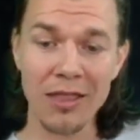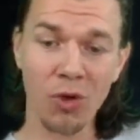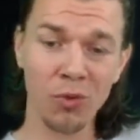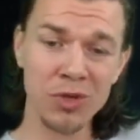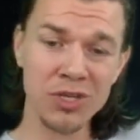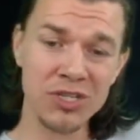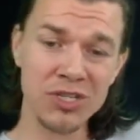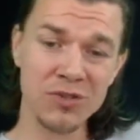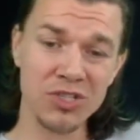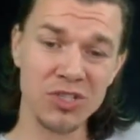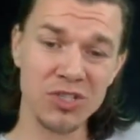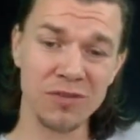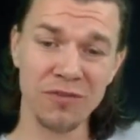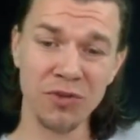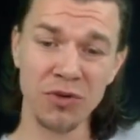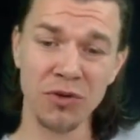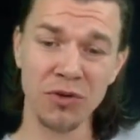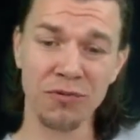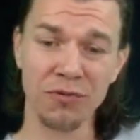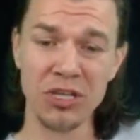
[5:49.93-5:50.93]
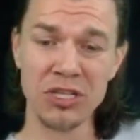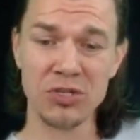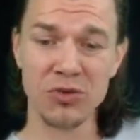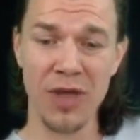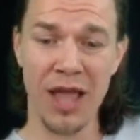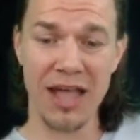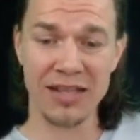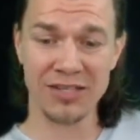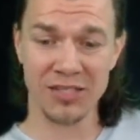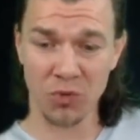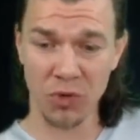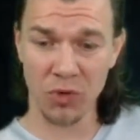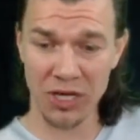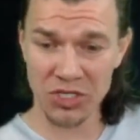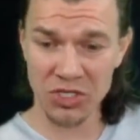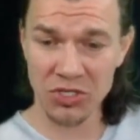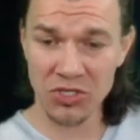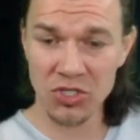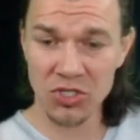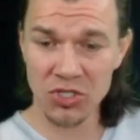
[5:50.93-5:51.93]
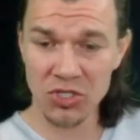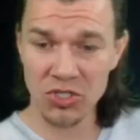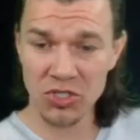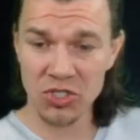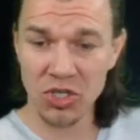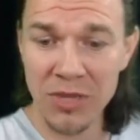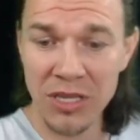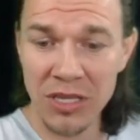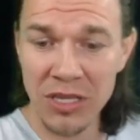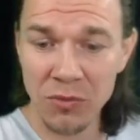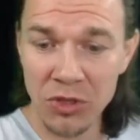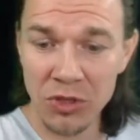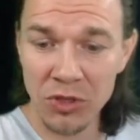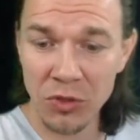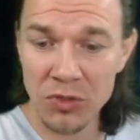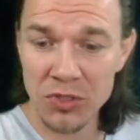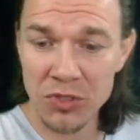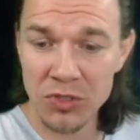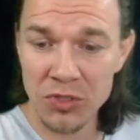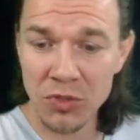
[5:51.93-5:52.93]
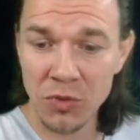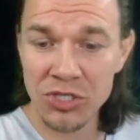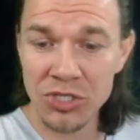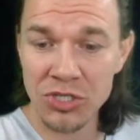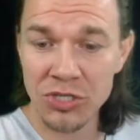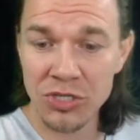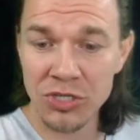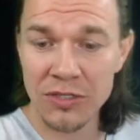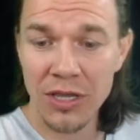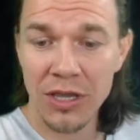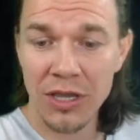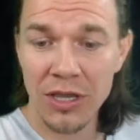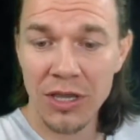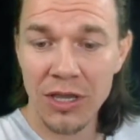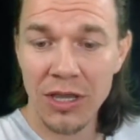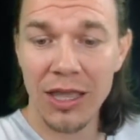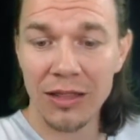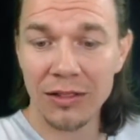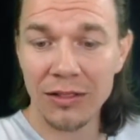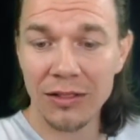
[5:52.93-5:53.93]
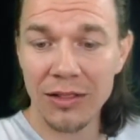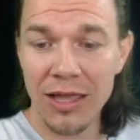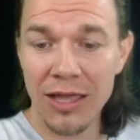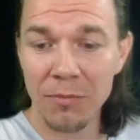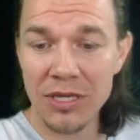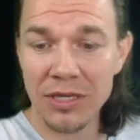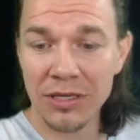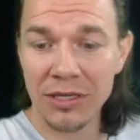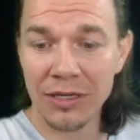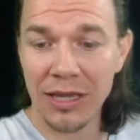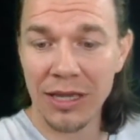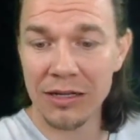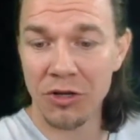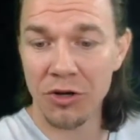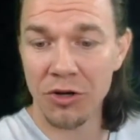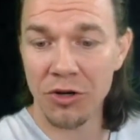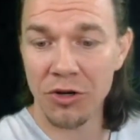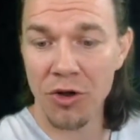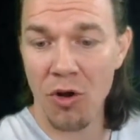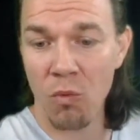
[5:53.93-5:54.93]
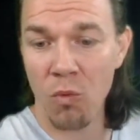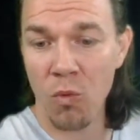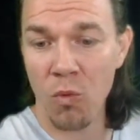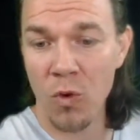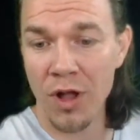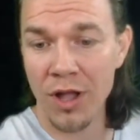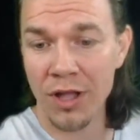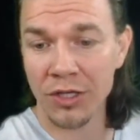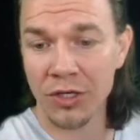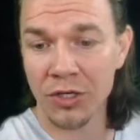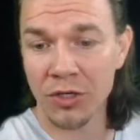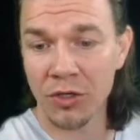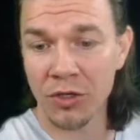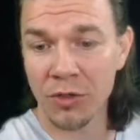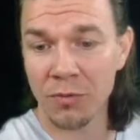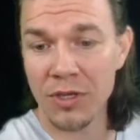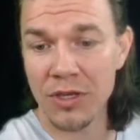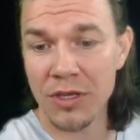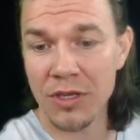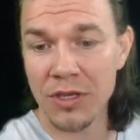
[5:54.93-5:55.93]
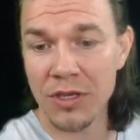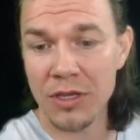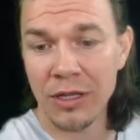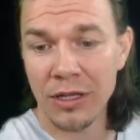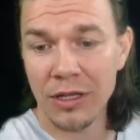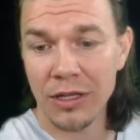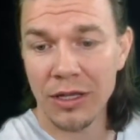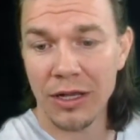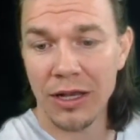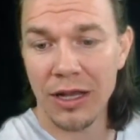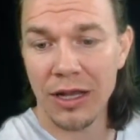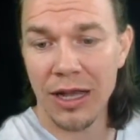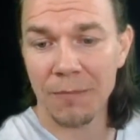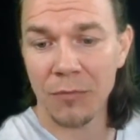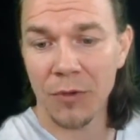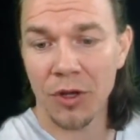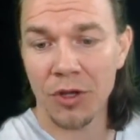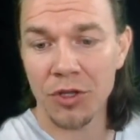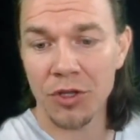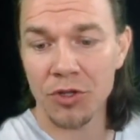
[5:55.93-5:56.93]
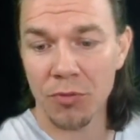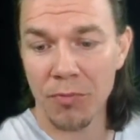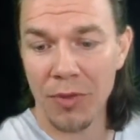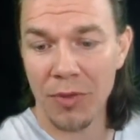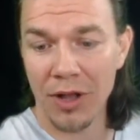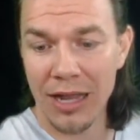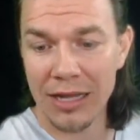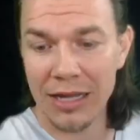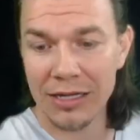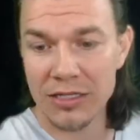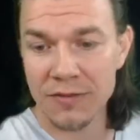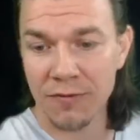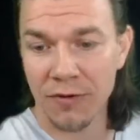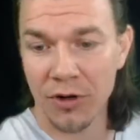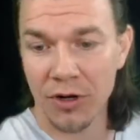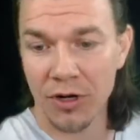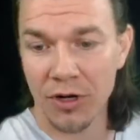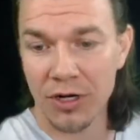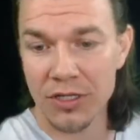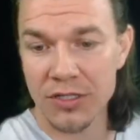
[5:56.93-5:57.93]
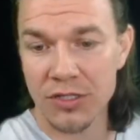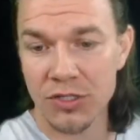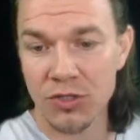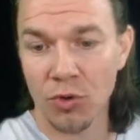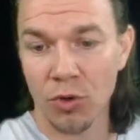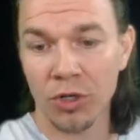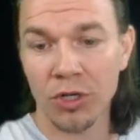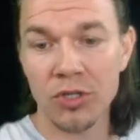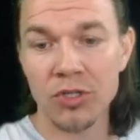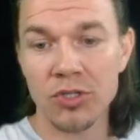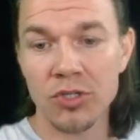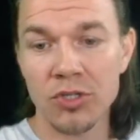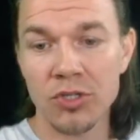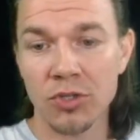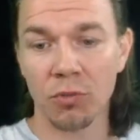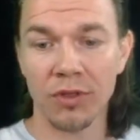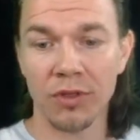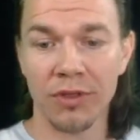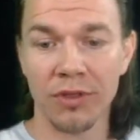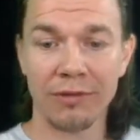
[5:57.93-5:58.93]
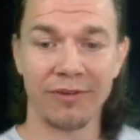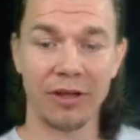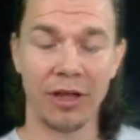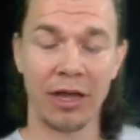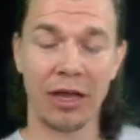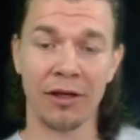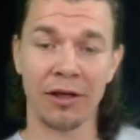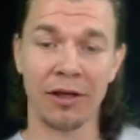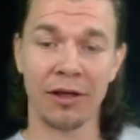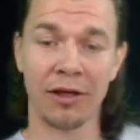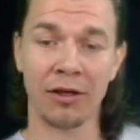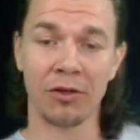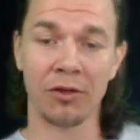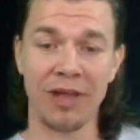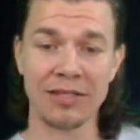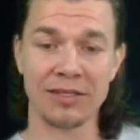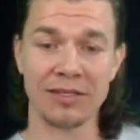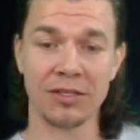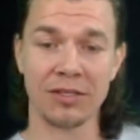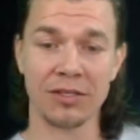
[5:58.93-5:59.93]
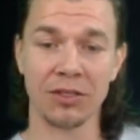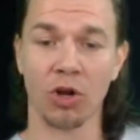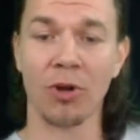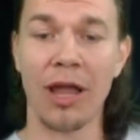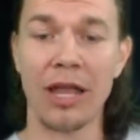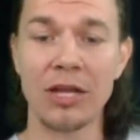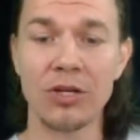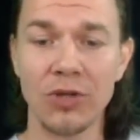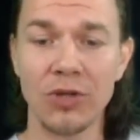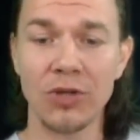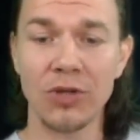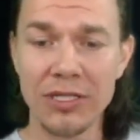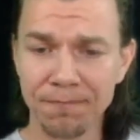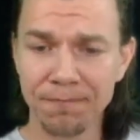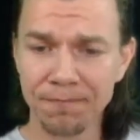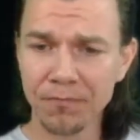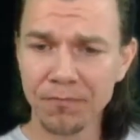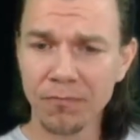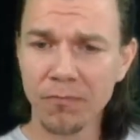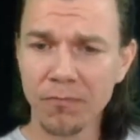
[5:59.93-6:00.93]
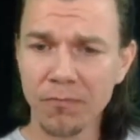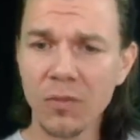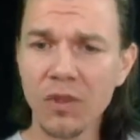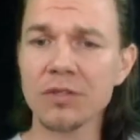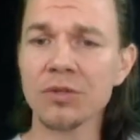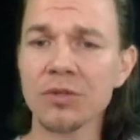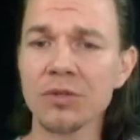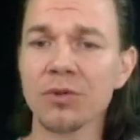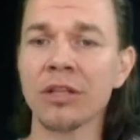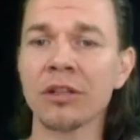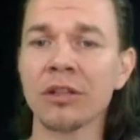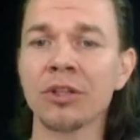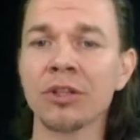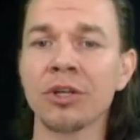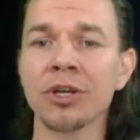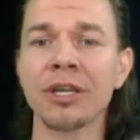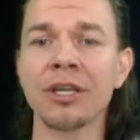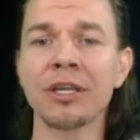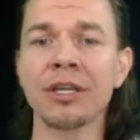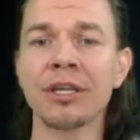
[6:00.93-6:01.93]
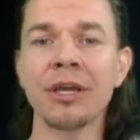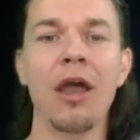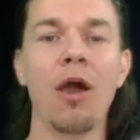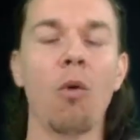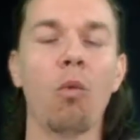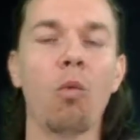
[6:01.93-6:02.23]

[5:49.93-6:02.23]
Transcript: and always just feel free to ask questions. Chime in with those questions and let me kind of know what could be on your mind as far as you're concerned with healthy fats and carbohydrates. So then looking,